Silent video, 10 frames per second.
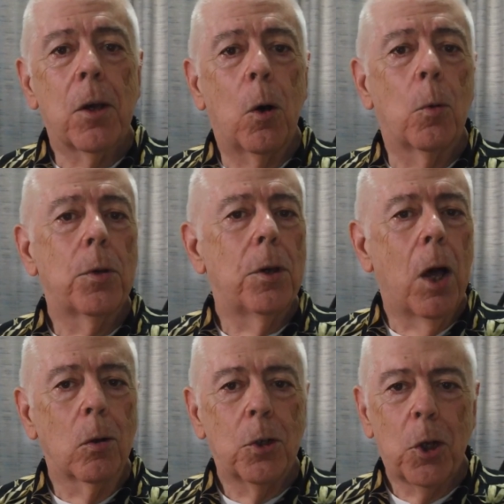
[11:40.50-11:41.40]
So
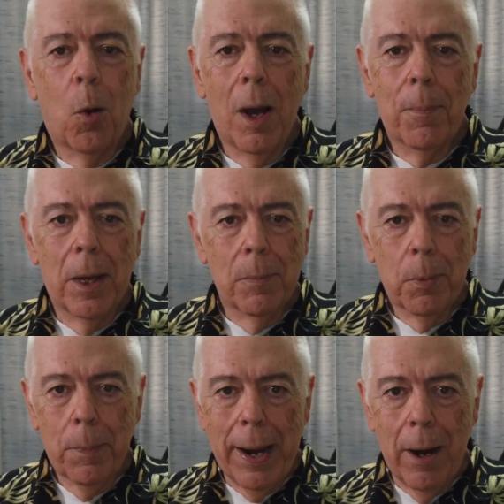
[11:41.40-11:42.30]
don't show up
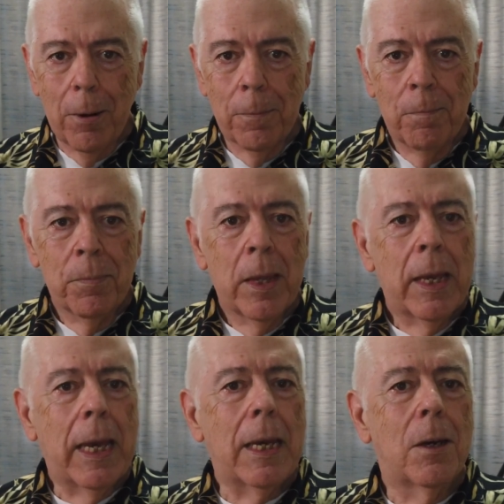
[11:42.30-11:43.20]
unprepared,
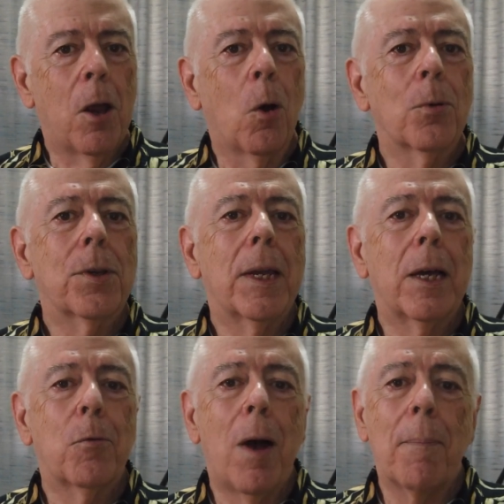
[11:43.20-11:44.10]
and don't
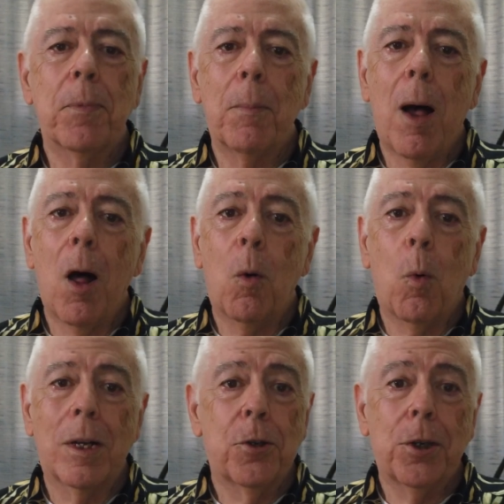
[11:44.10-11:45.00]
drop the ball
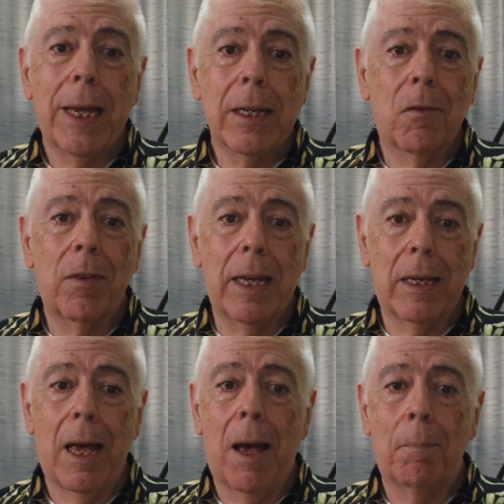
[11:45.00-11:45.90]
once you get to
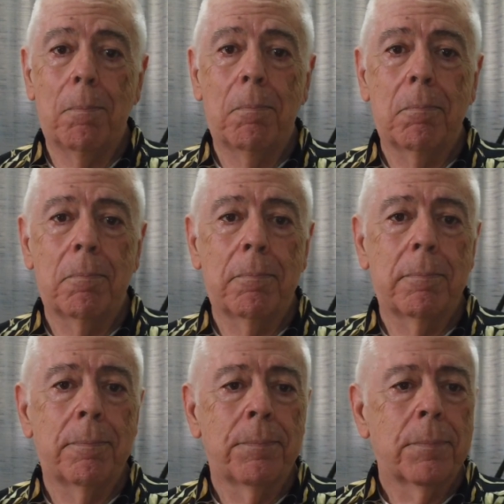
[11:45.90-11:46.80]
Vietnam.
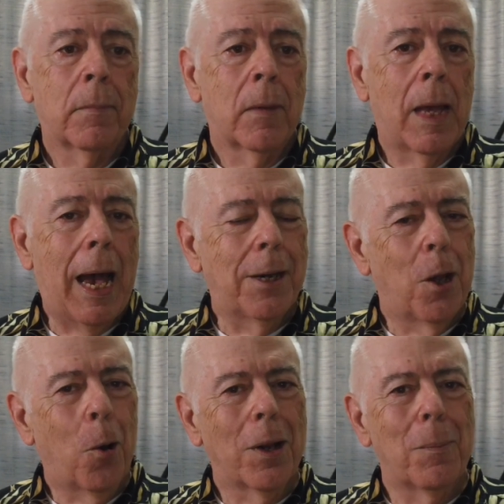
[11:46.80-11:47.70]
I
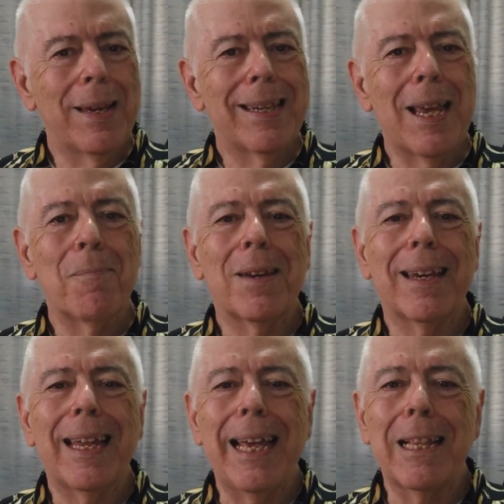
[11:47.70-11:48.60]
know it'll be
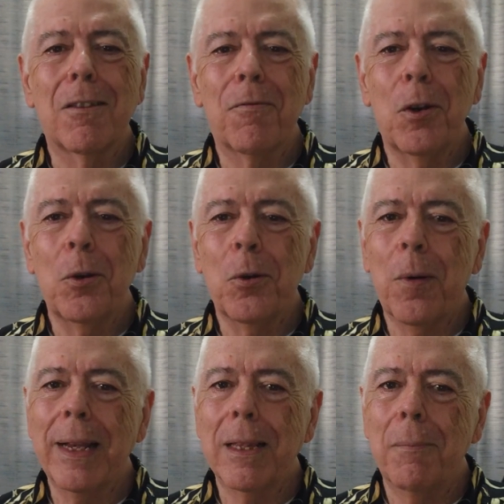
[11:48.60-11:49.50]
tempting to eat the food and
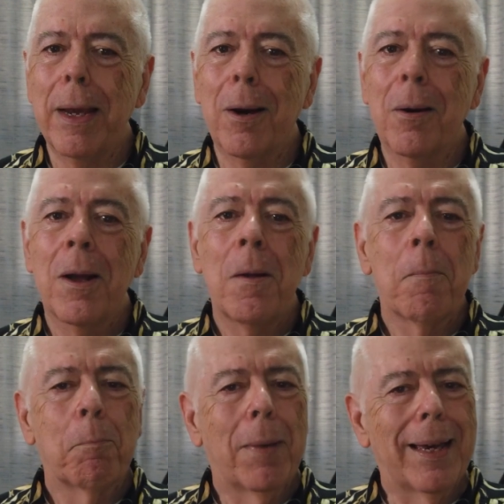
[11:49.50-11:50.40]
drink the beer,
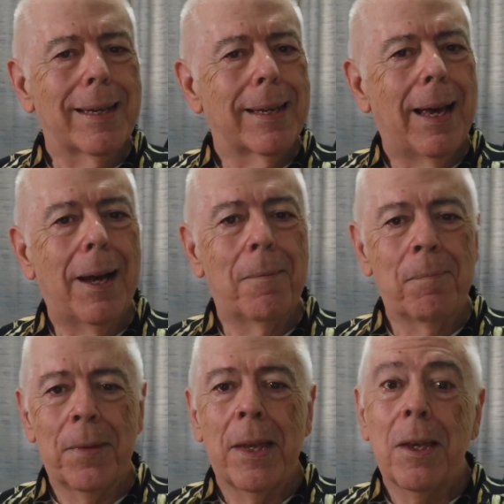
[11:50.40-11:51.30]

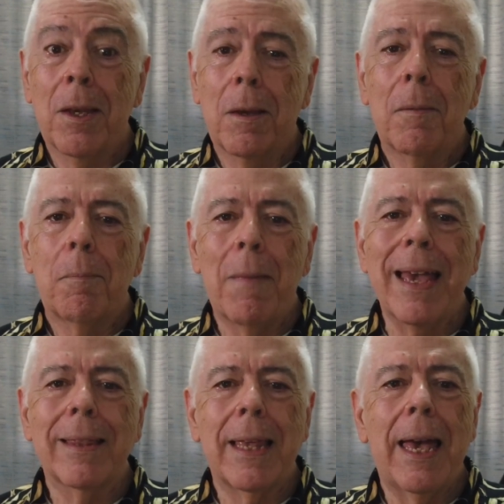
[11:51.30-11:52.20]
but
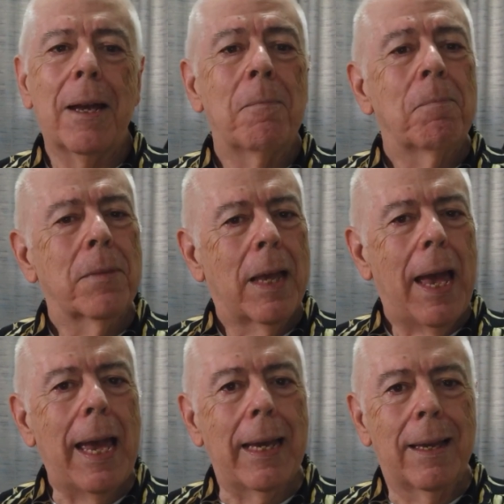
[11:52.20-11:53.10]
main thing,
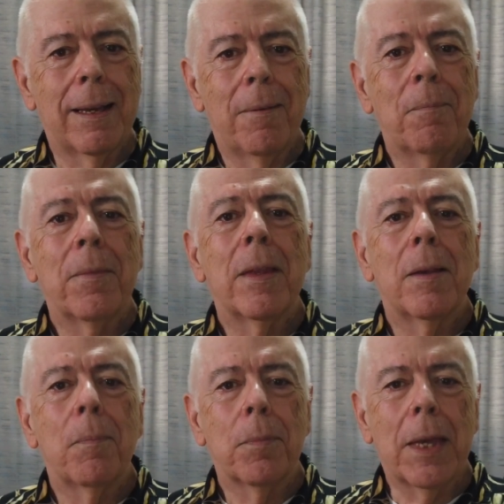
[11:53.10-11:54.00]
hey,
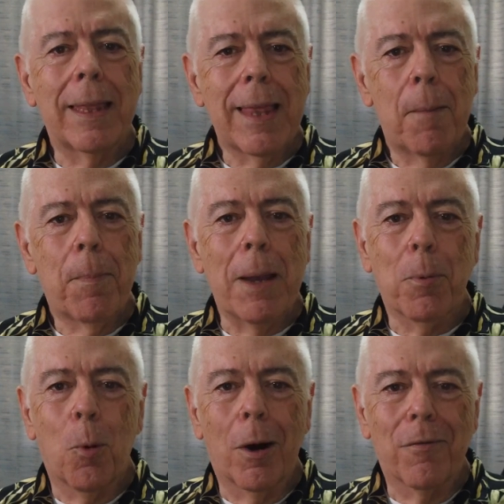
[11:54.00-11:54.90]
get that
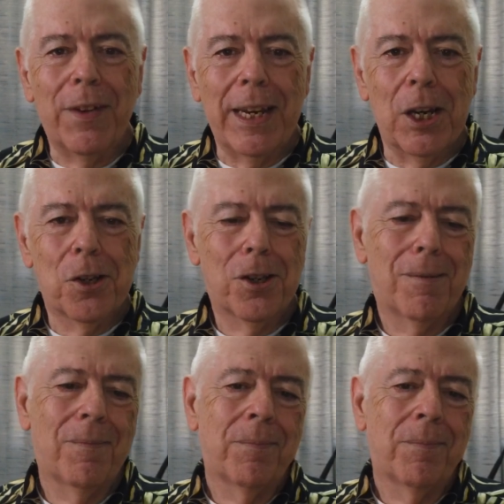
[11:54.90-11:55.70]
paperwork finished.